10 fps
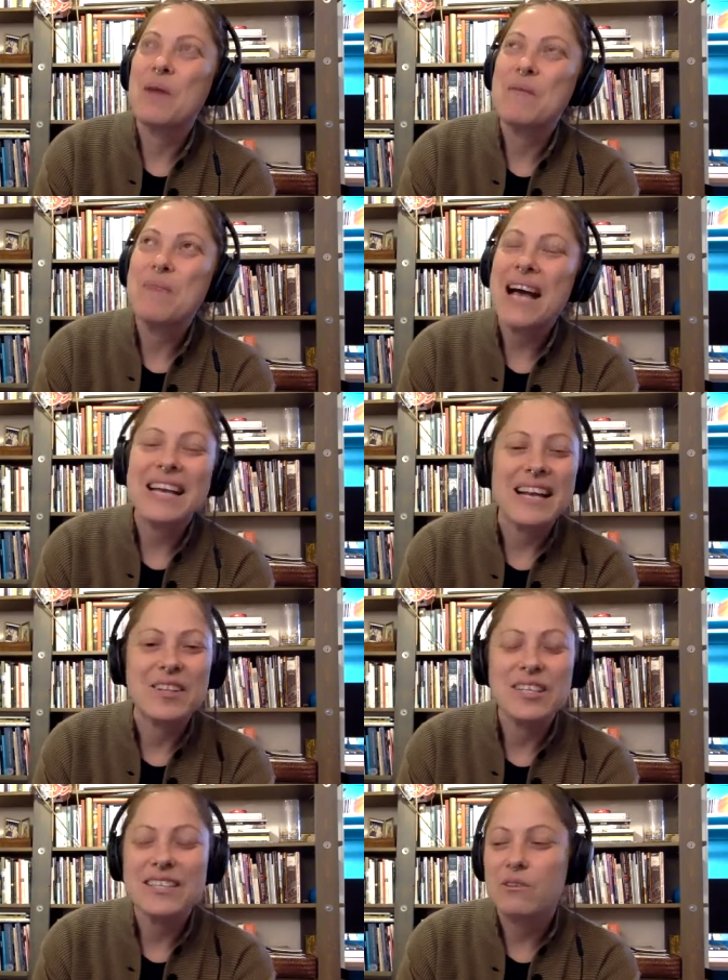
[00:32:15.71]
I went back and I
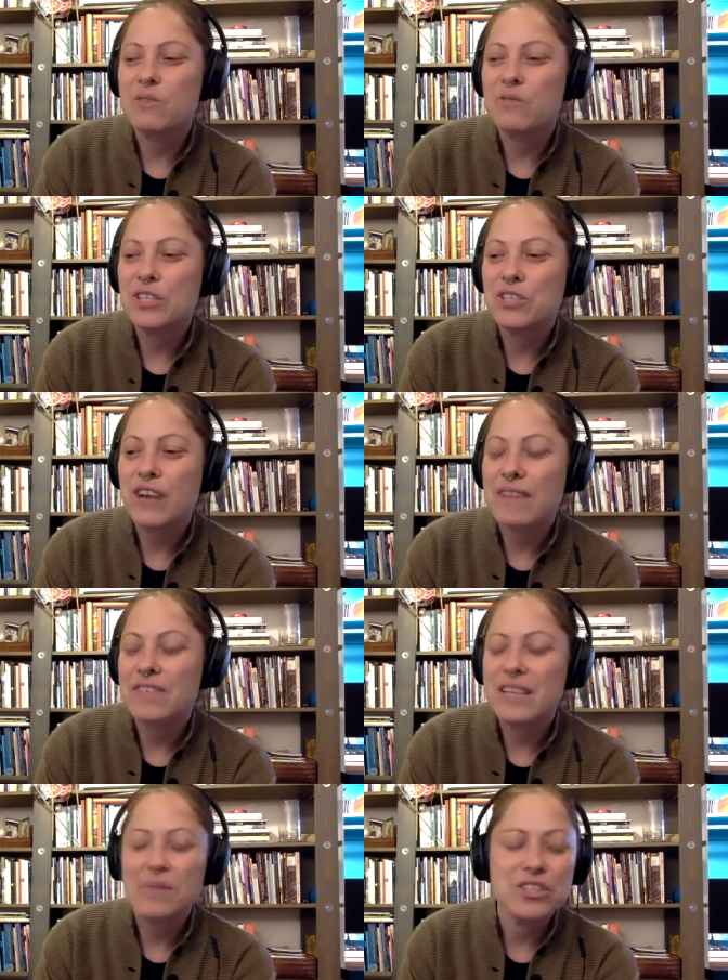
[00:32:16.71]
looked at those first
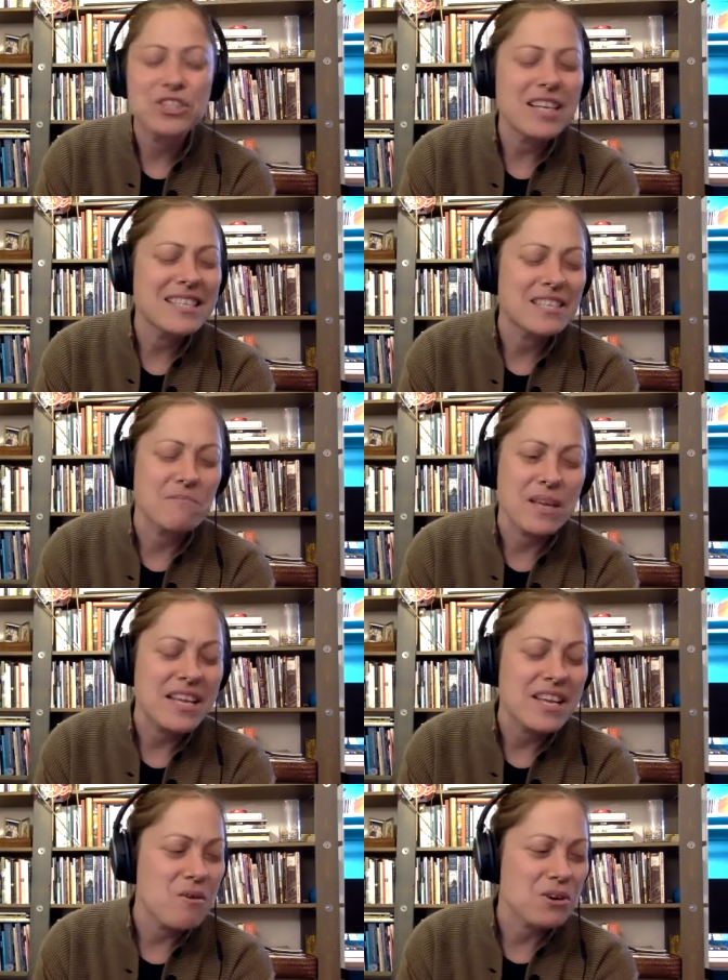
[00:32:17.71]
drafts, and they were just as
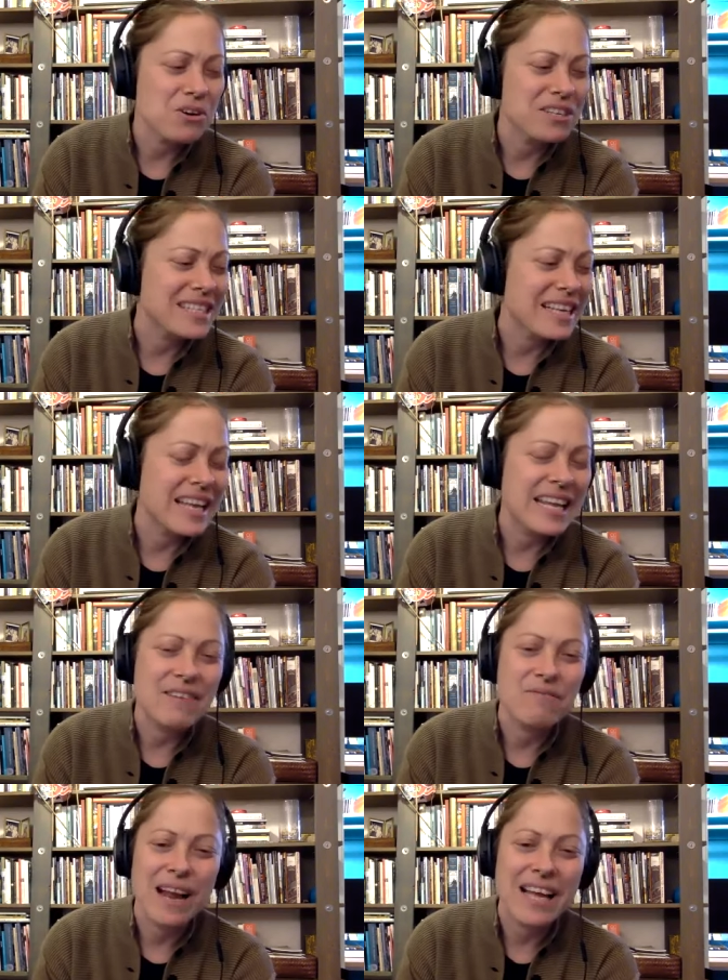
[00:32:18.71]
mediocre as
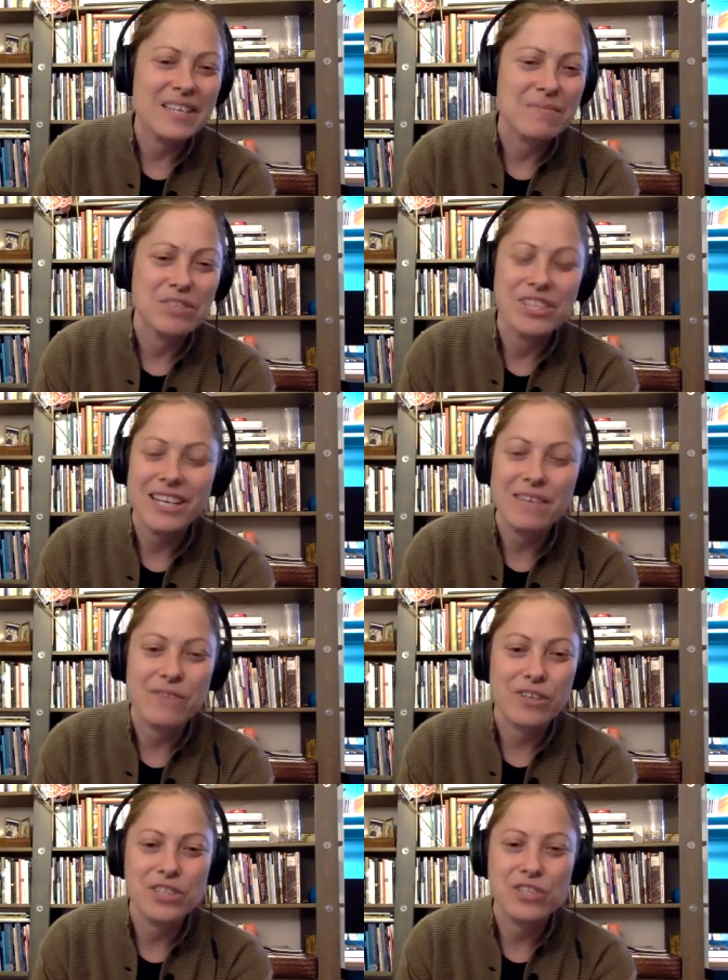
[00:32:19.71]
any random shitty
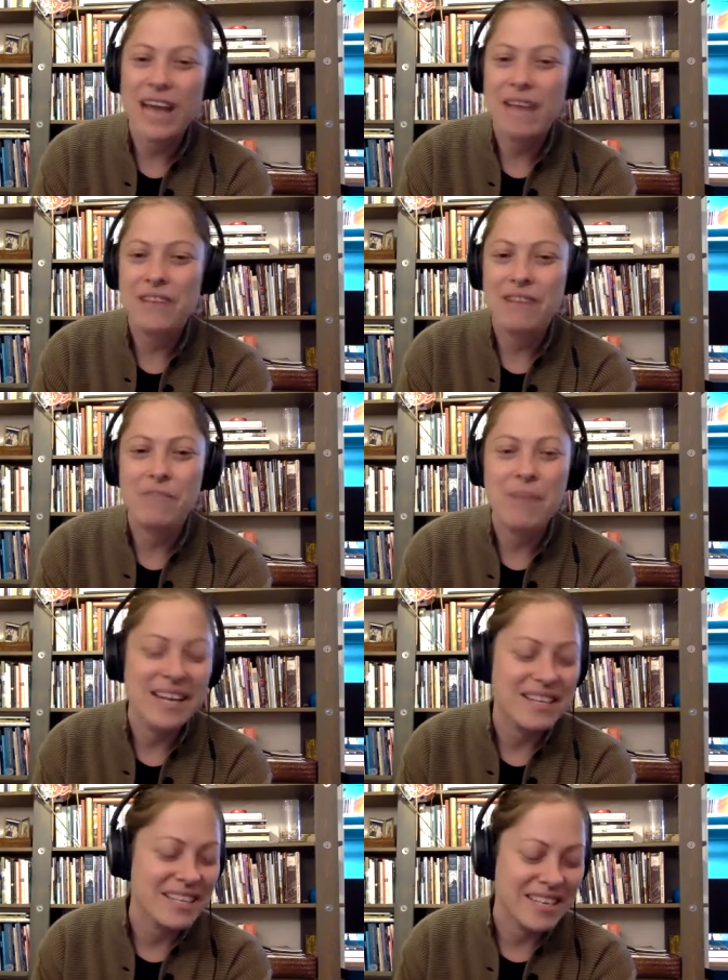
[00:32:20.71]
first draft I've
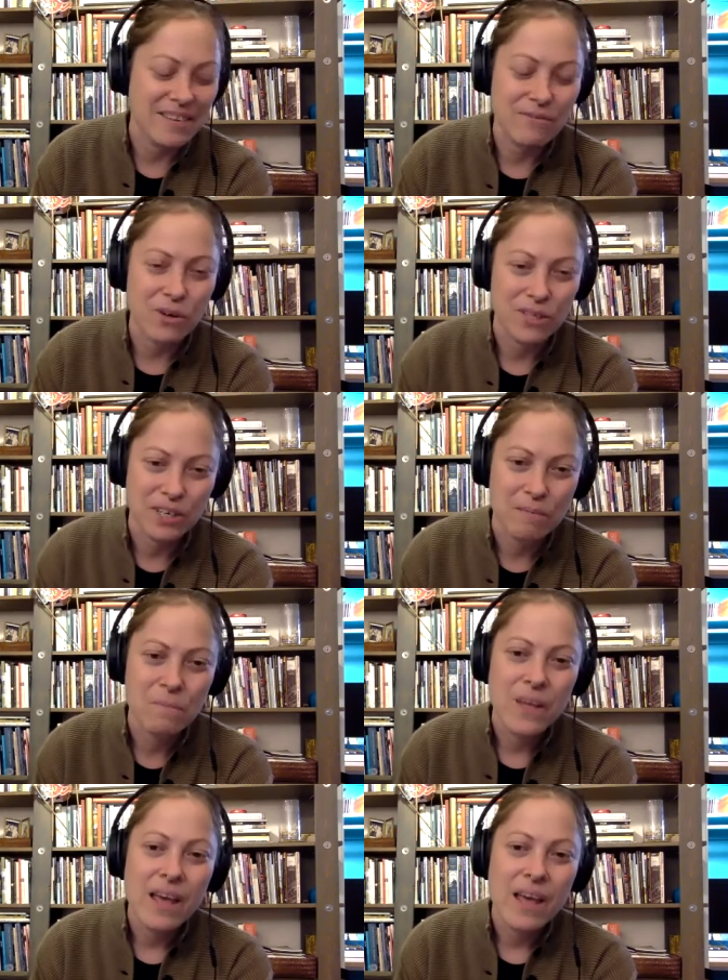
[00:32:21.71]
abandoned in a folder.